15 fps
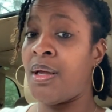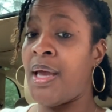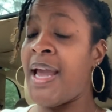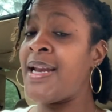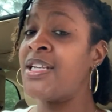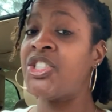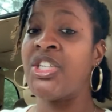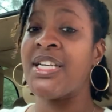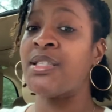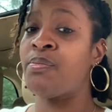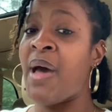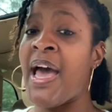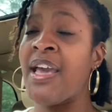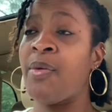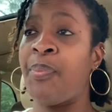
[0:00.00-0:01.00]
And it's just
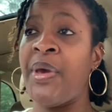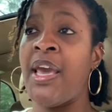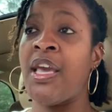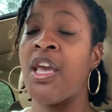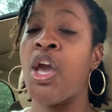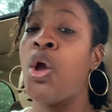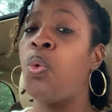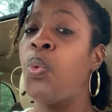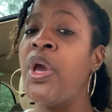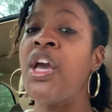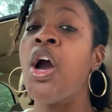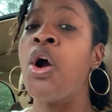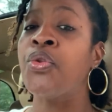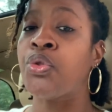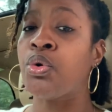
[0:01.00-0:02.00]
my opinion. We
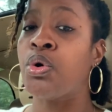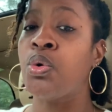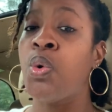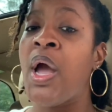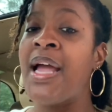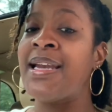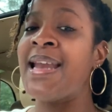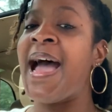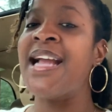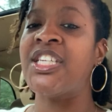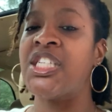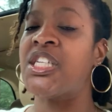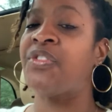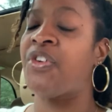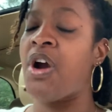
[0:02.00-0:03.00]
go through not
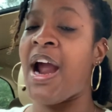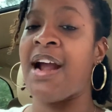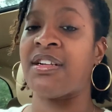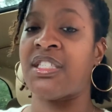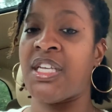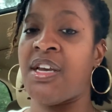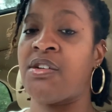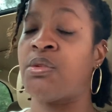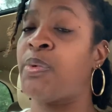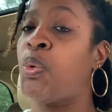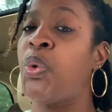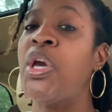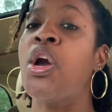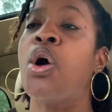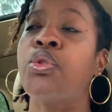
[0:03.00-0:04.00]
just for ourselves, but
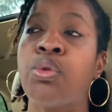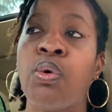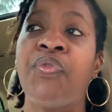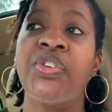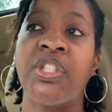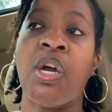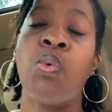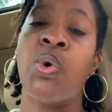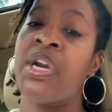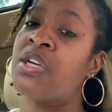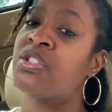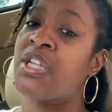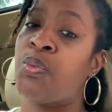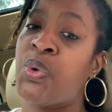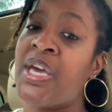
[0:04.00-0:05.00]
we go through for someone
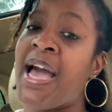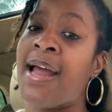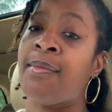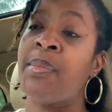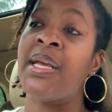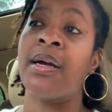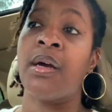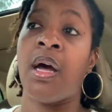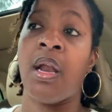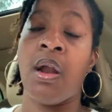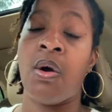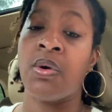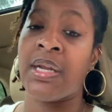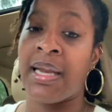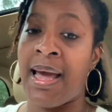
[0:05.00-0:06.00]
else that we got to meet
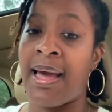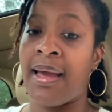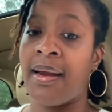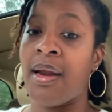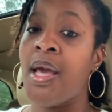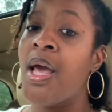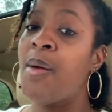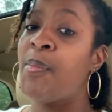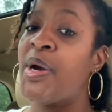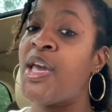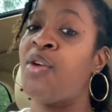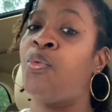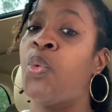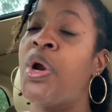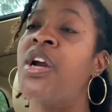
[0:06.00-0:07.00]
along the line. But
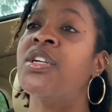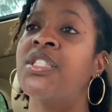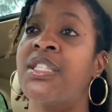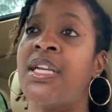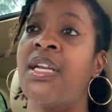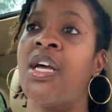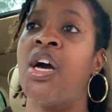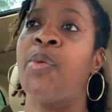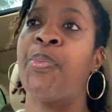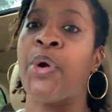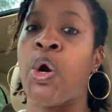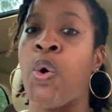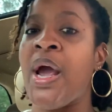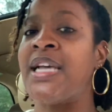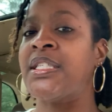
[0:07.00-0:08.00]
if we're sitting up
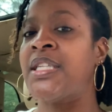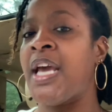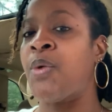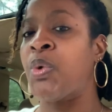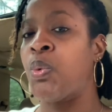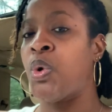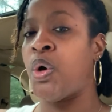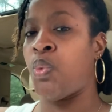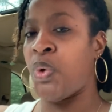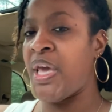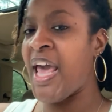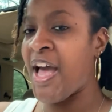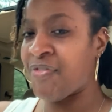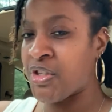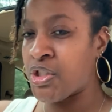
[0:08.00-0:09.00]
procrastinating with what
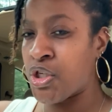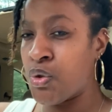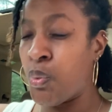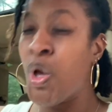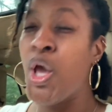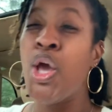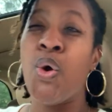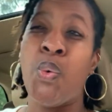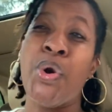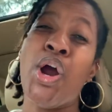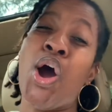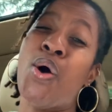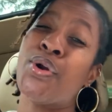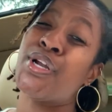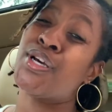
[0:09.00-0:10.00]
we have to do, we're
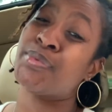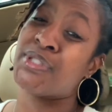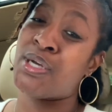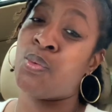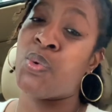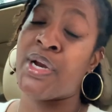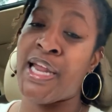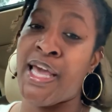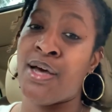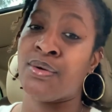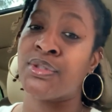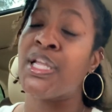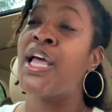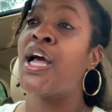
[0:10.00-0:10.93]
holding up someone else